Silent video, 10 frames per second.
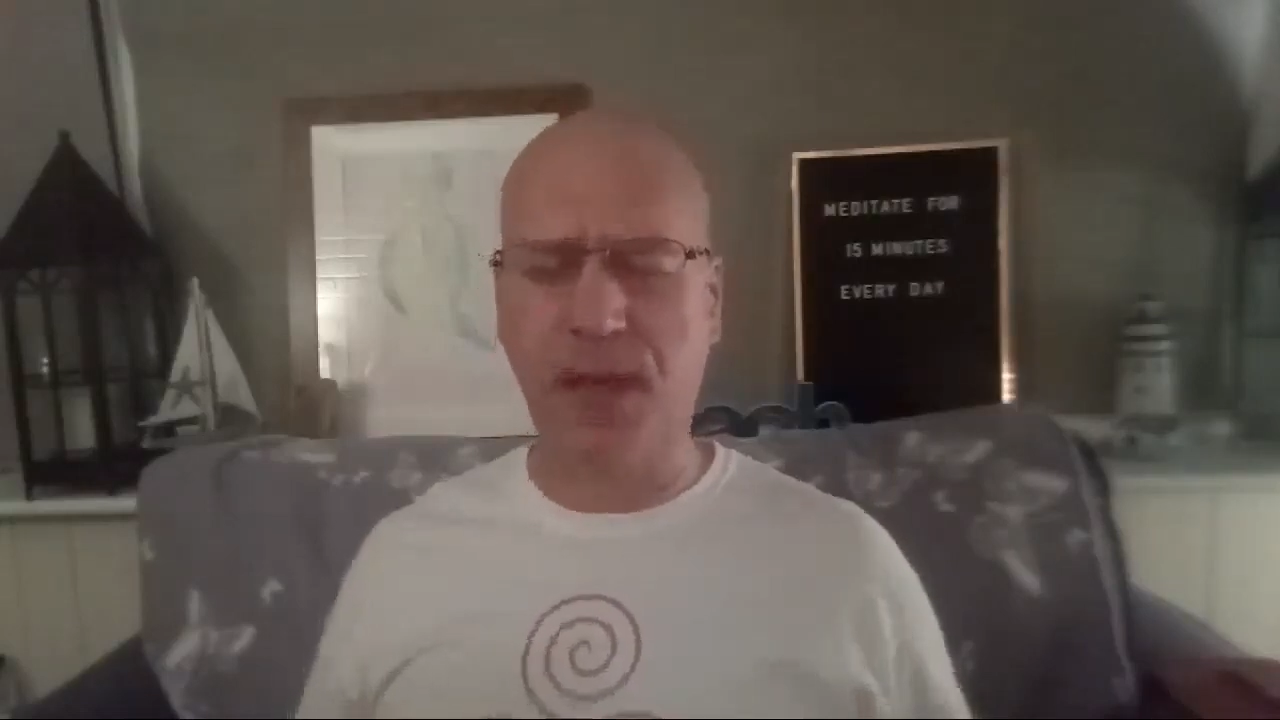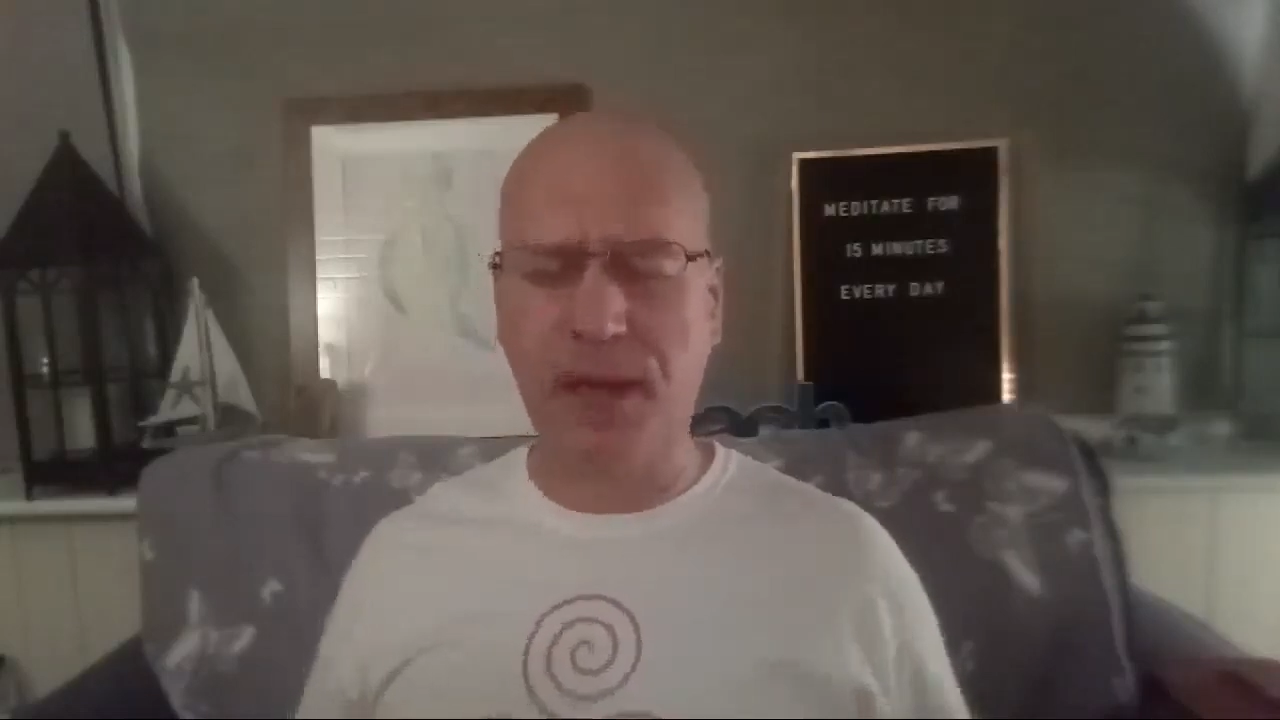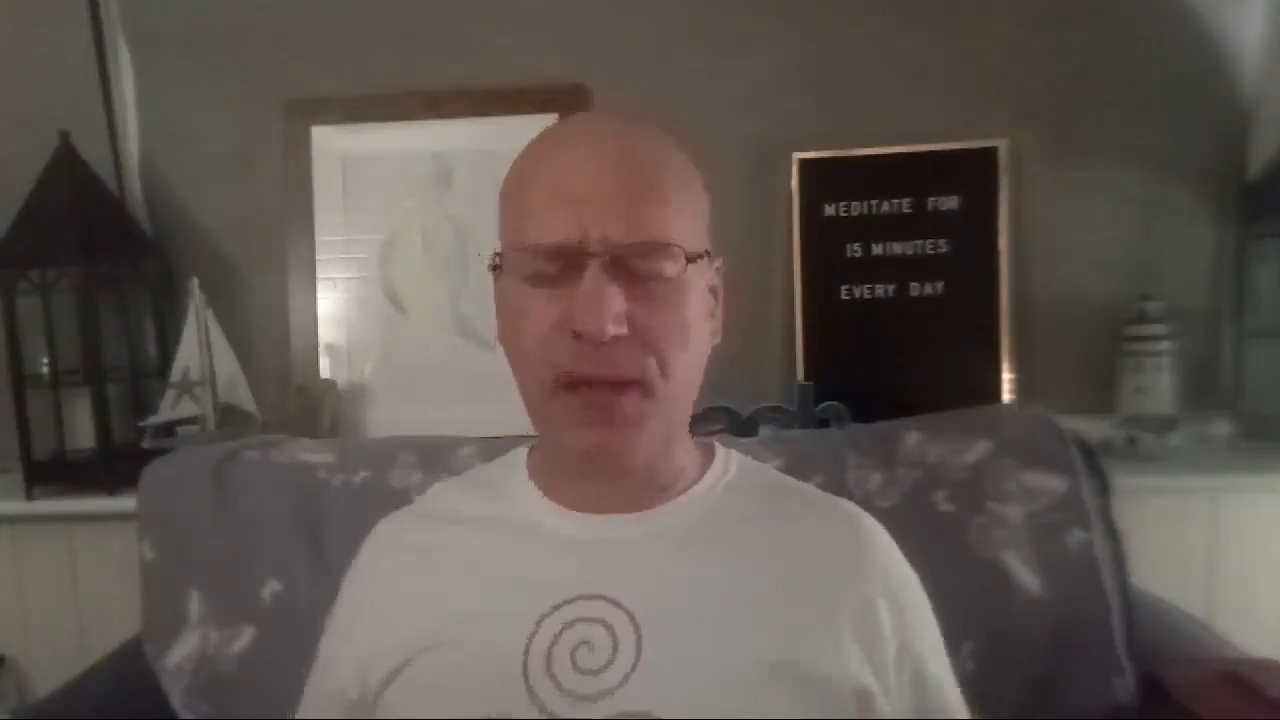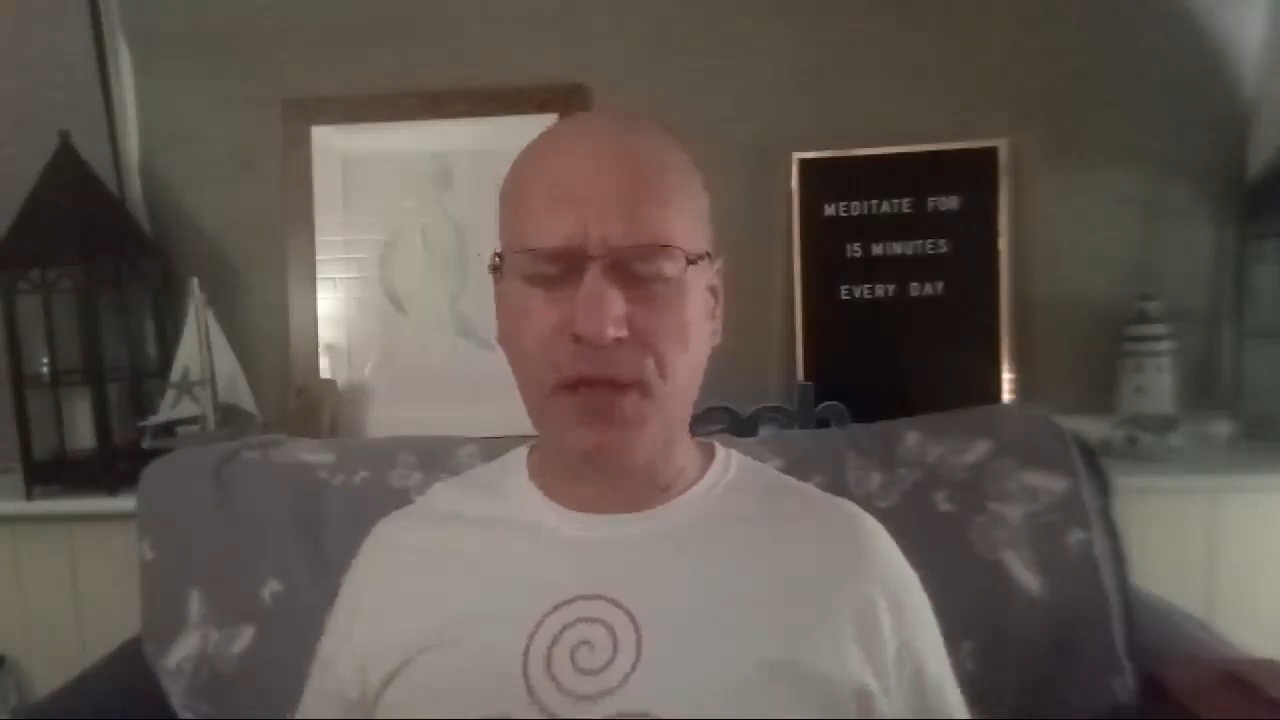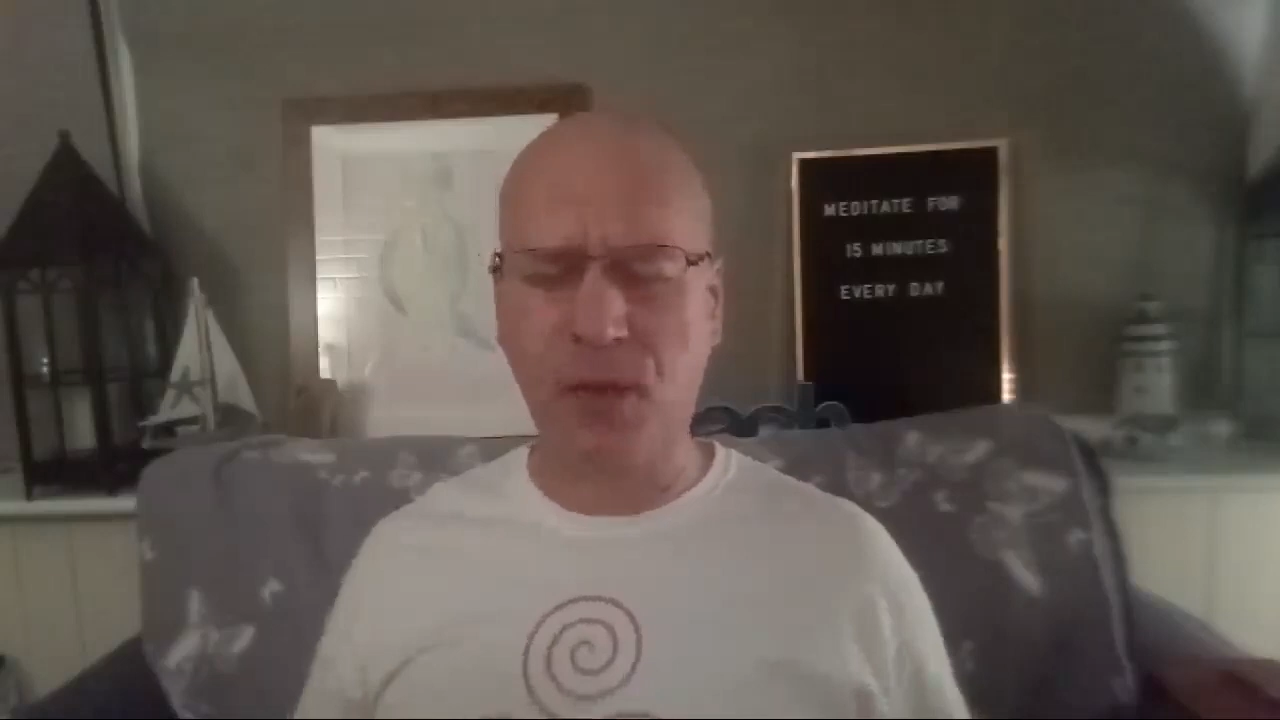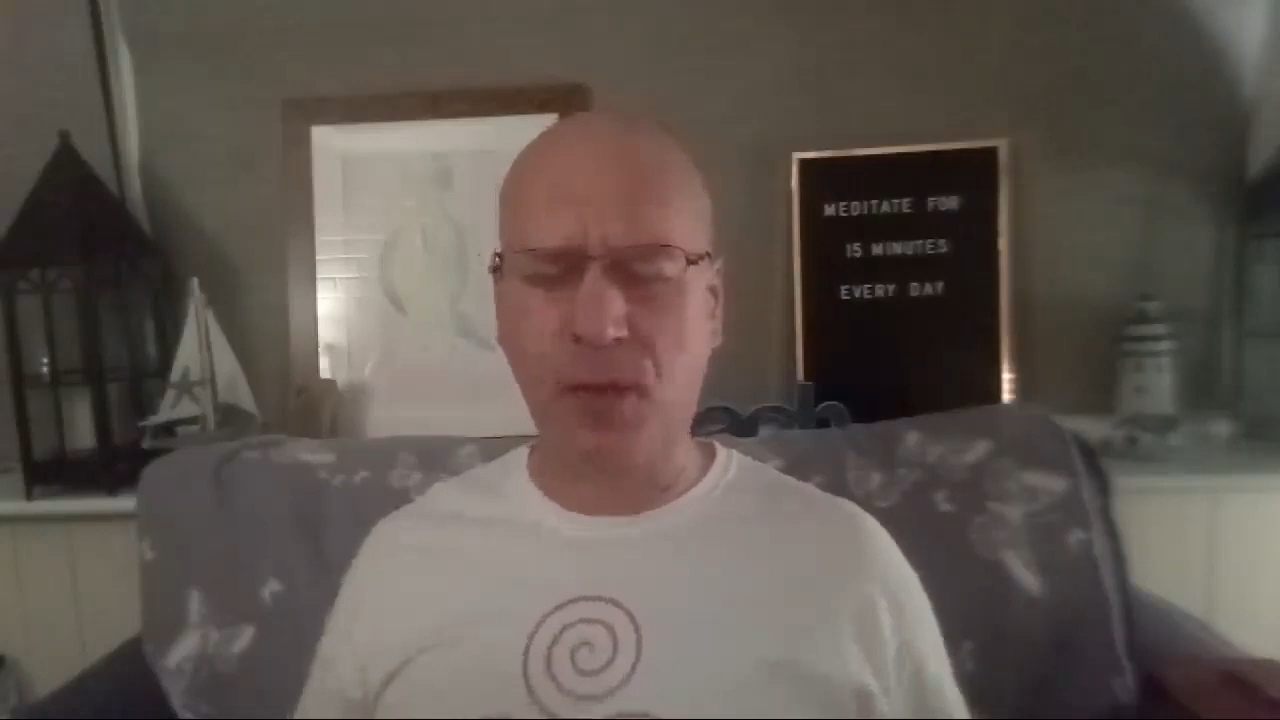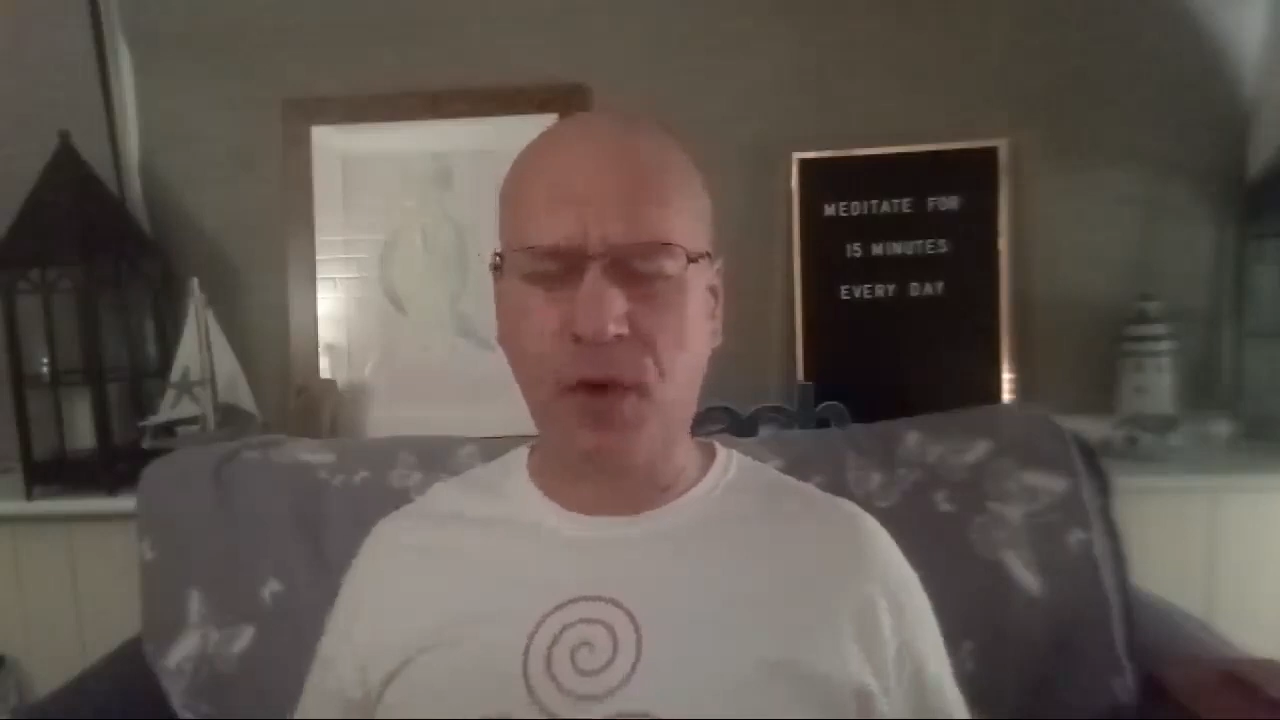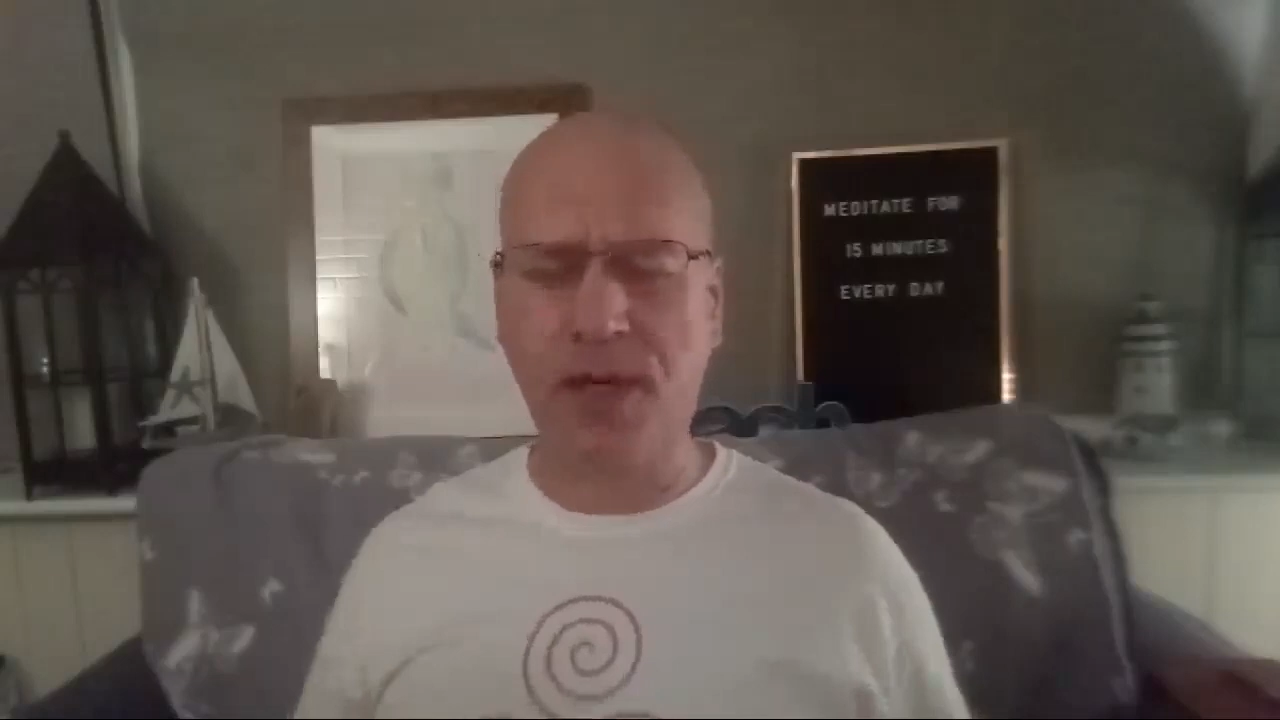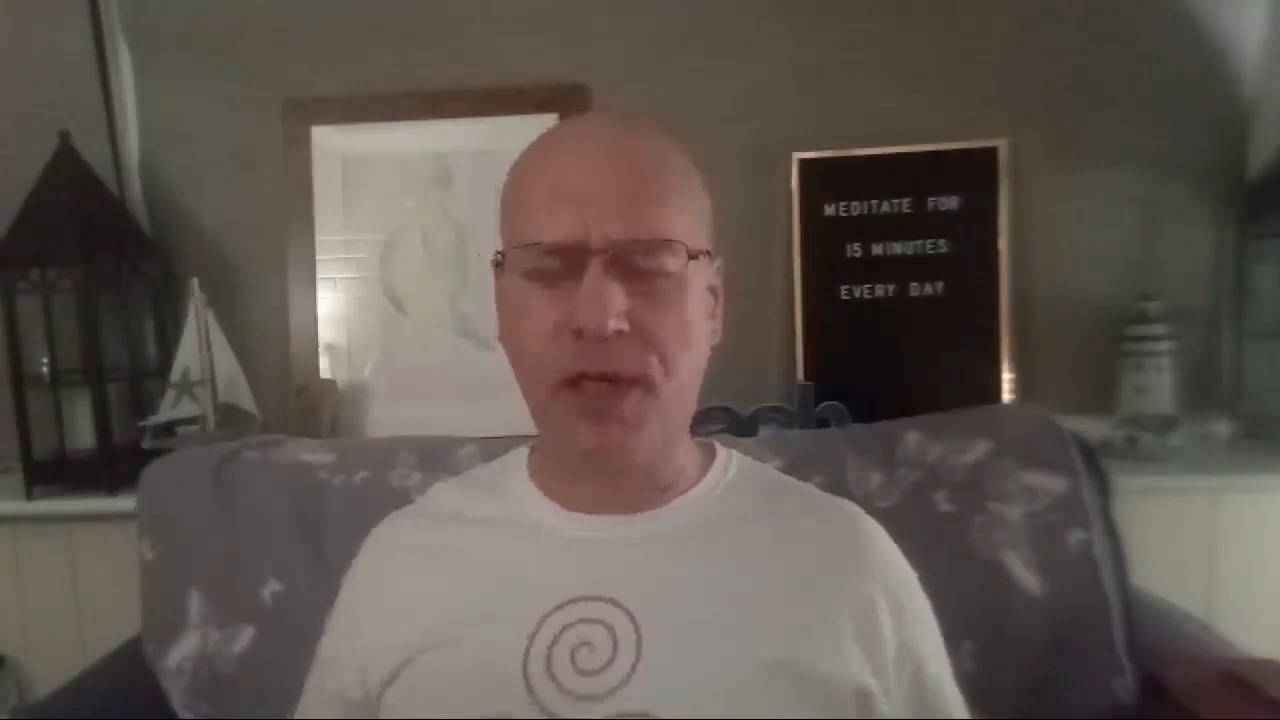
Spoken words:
actually working.